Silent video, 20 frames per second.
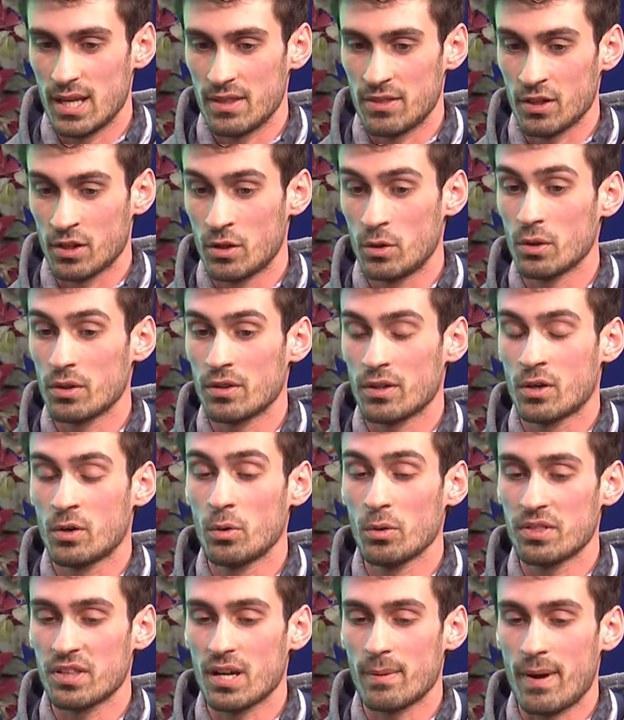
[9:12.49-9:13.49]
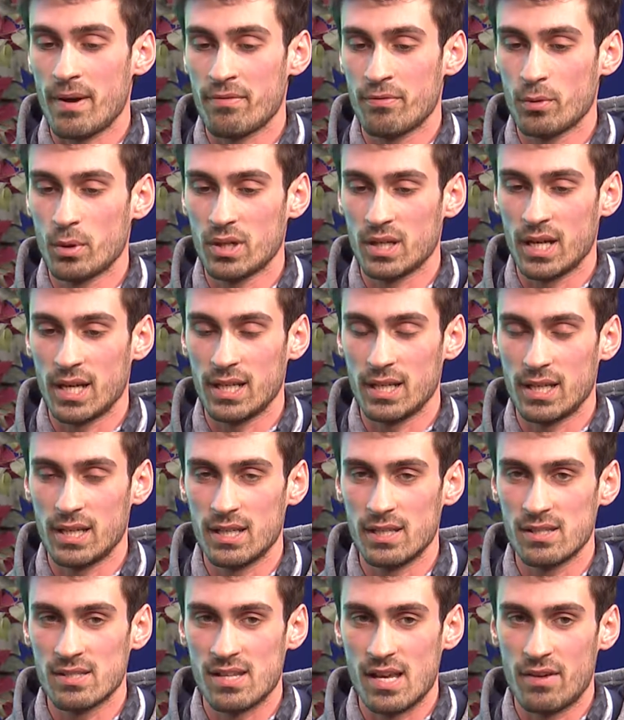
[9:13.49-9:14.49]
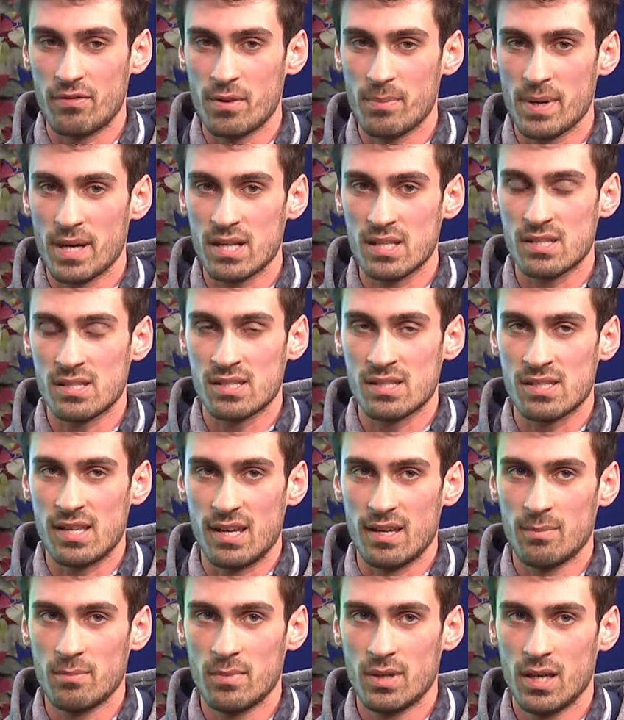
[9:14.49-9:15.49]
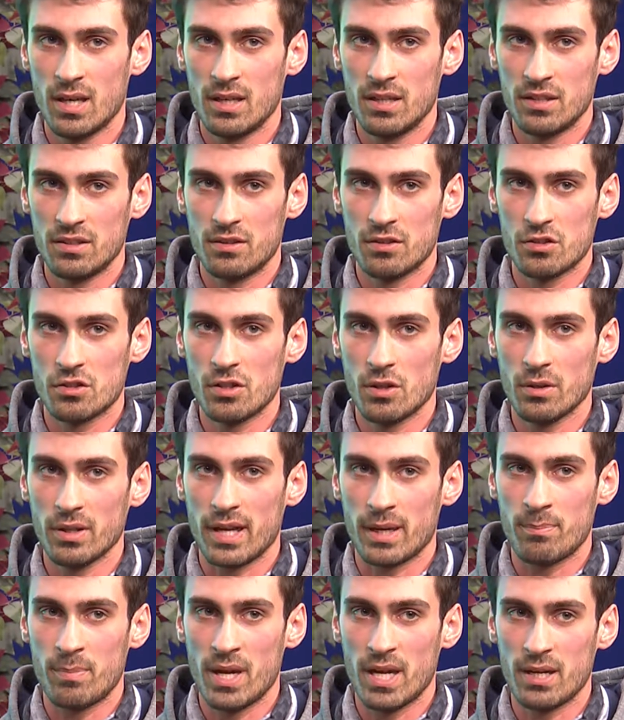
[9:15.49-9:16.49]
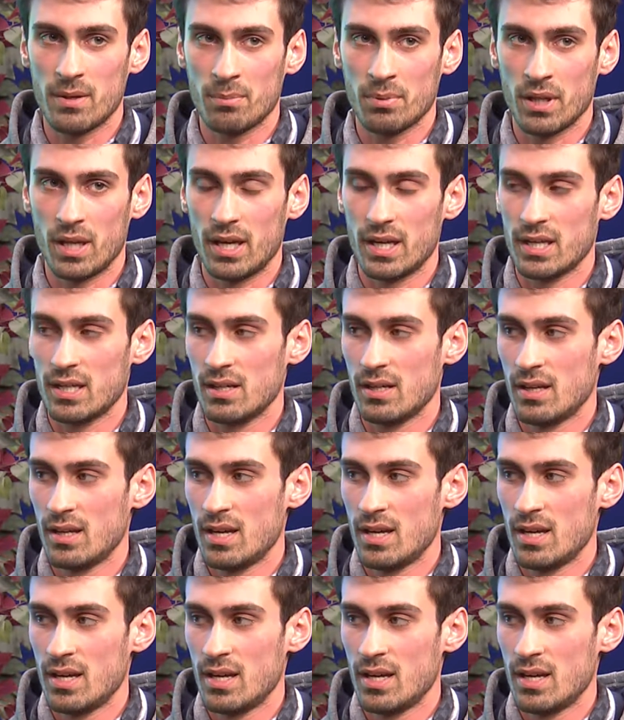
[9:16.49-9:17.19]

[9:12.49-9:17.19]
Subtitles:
The cool thing about Fortnite is everybody's the same. There's no like pay to play.